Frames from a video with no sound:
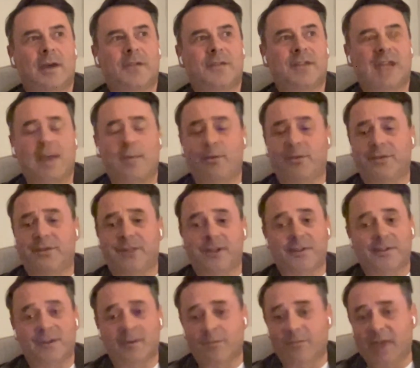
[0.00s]
stable
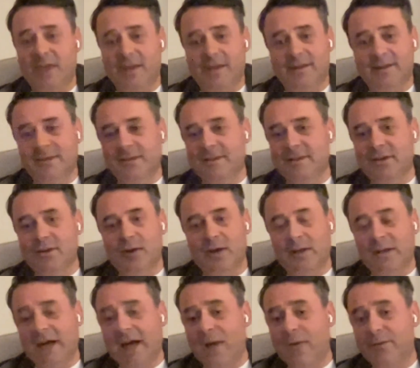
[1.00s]
system that
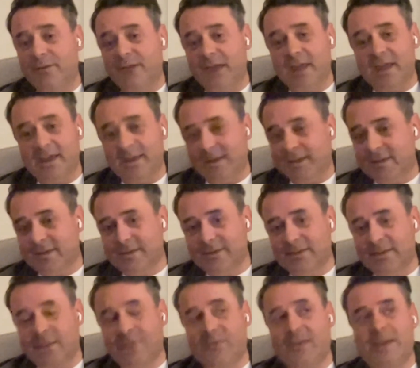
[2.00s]
allows
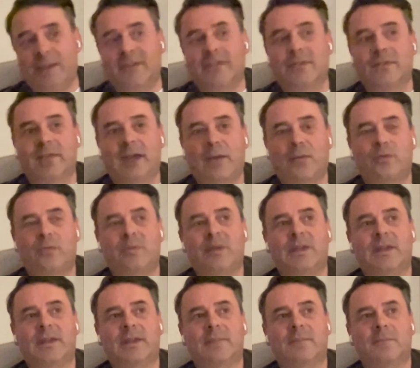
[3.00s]
that would
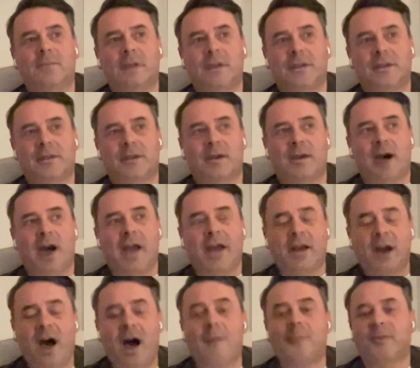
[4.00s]
be
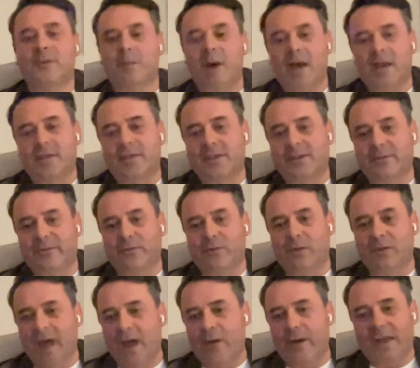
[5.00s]
optimizing for
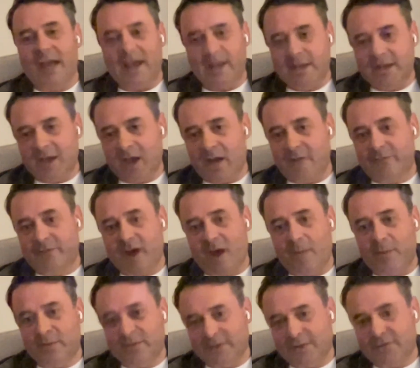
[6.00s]
allowing any kind of
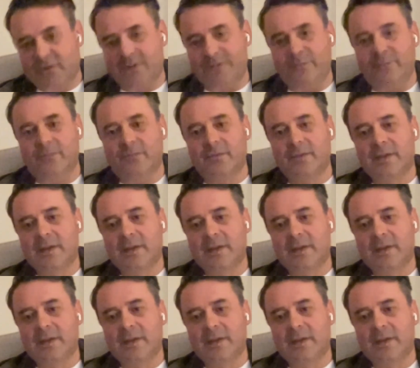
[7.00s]
competition.